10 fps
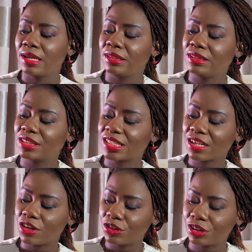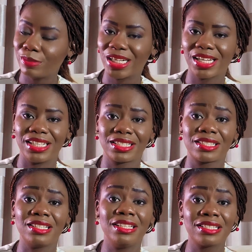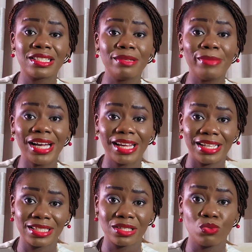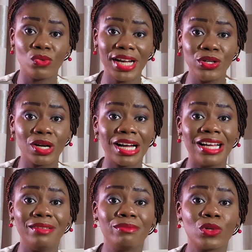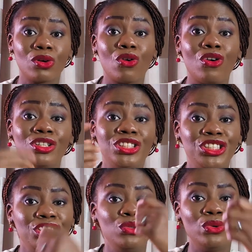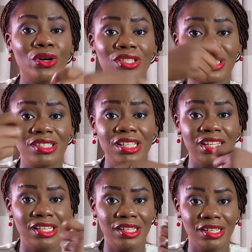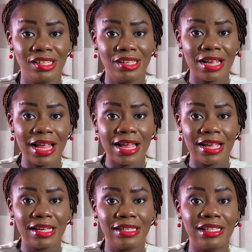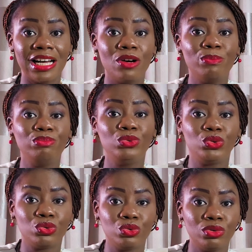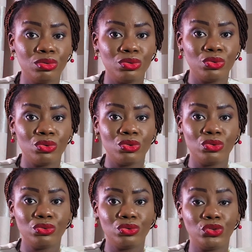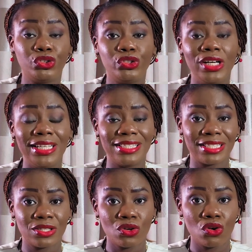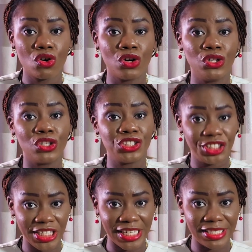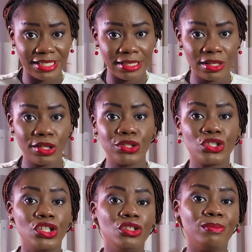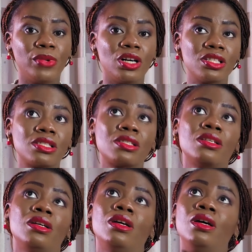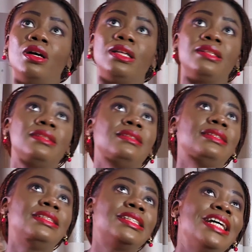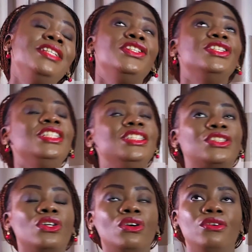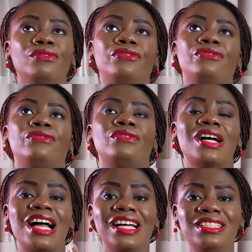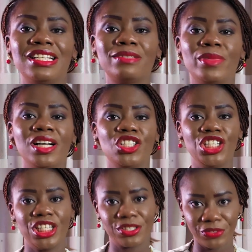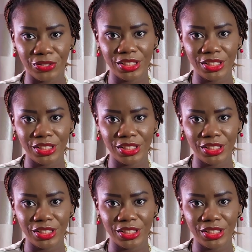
The secondary market is the market where you can continuously now do trades on your shares. So you bought 10 units of Access Bank shares, for